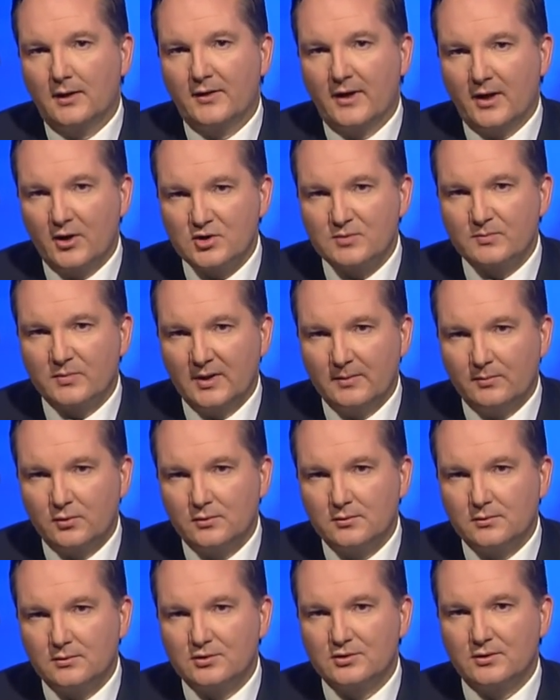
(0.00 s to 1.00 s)
those
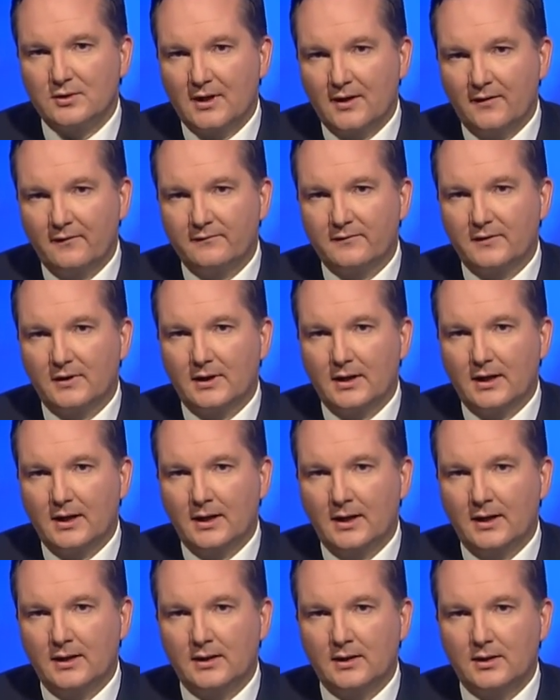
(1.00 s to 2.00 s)
people should have
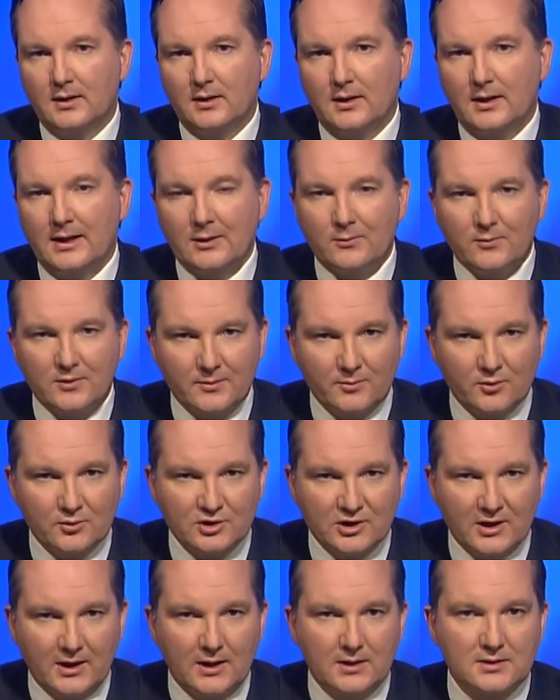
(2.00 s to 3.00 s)
a equitable
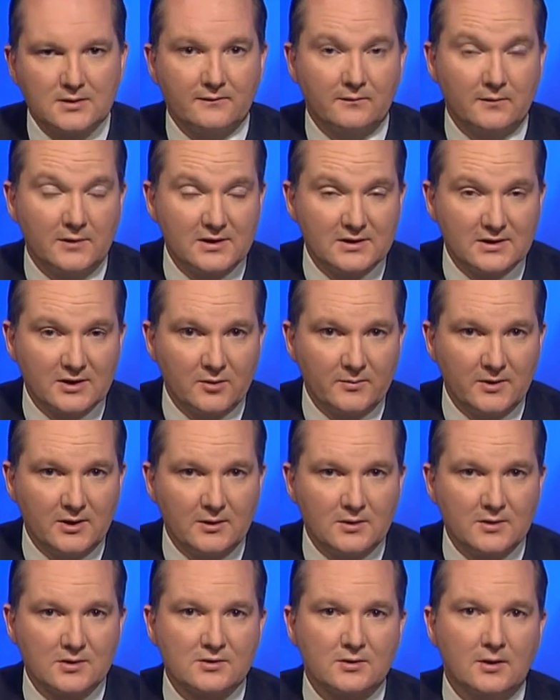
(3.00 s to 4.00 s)
chance of
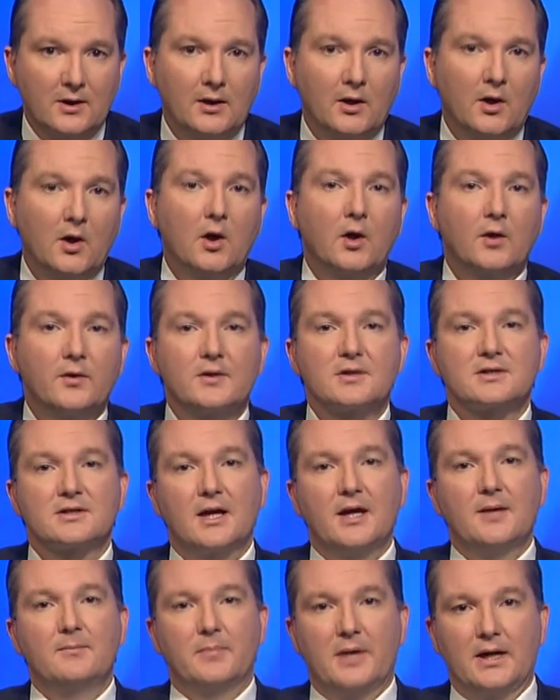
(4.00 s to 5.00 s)
resettlement in Australia on the
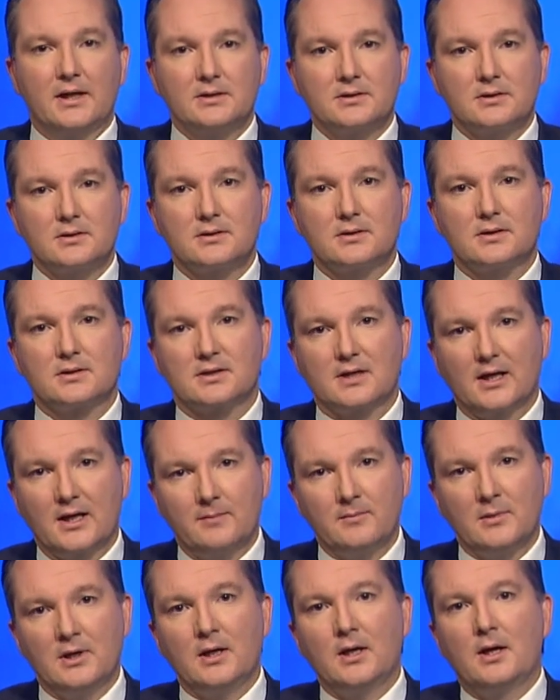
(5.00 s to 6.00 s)
same basis, the
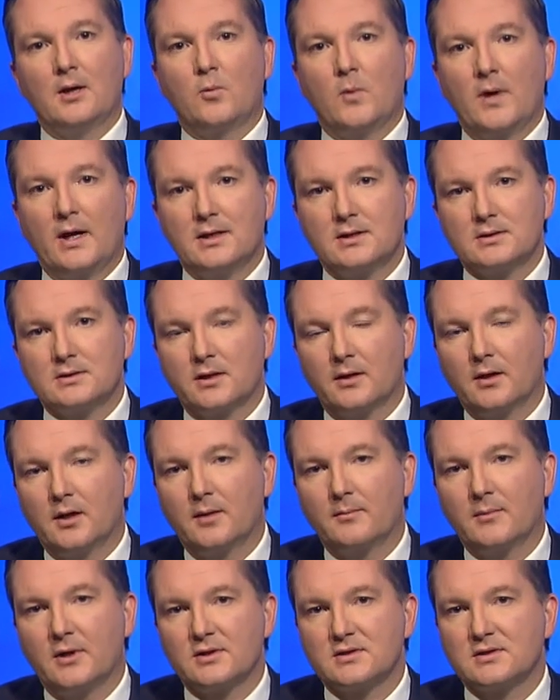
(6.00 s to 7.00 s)
same waiting
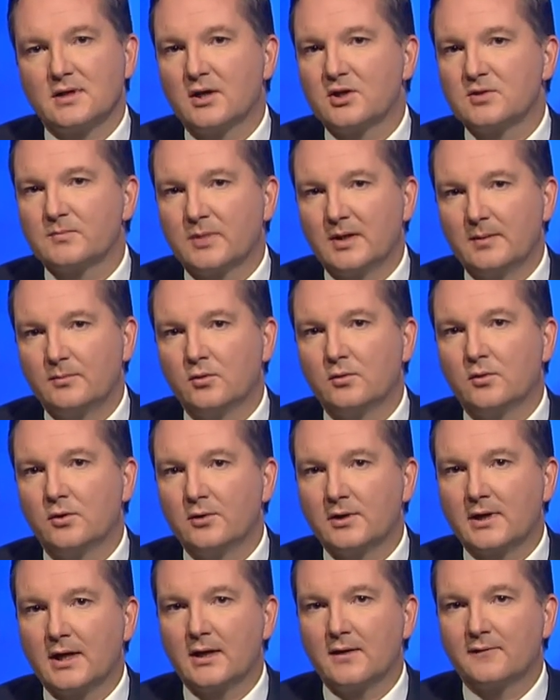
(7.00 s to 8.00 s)
time as those people who can
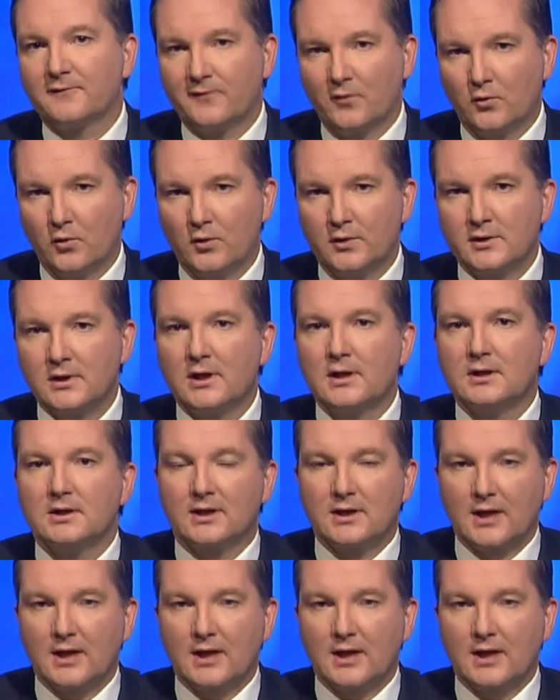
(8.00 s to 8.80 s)
afford